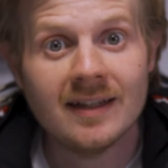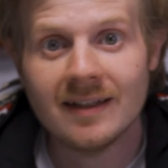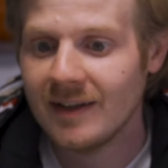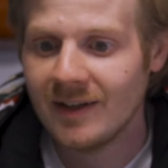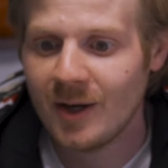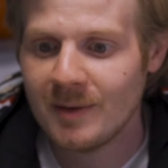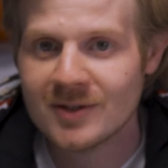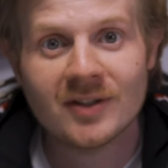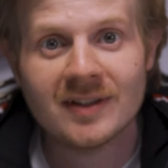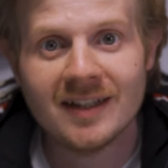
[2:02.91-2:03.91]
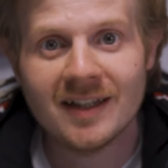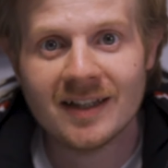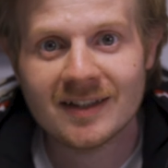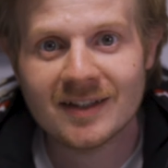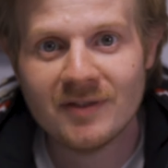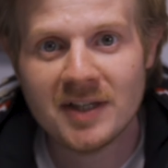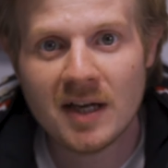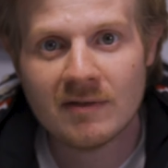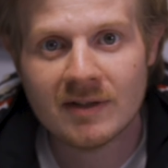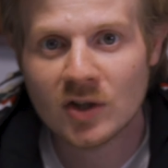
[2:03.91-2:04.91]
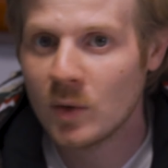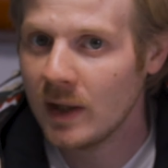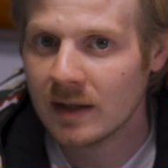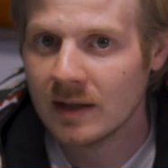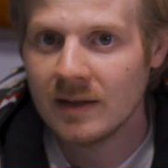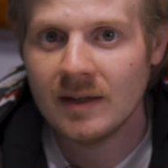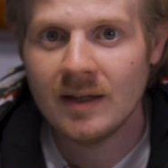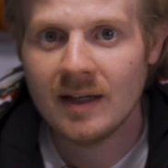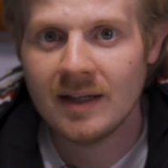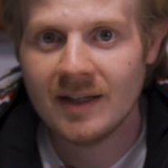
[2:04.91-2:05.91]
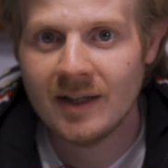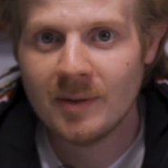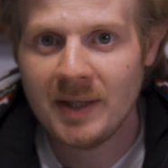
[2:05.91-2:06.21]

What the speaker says: it. Hope you enjoyed the video, real quick, and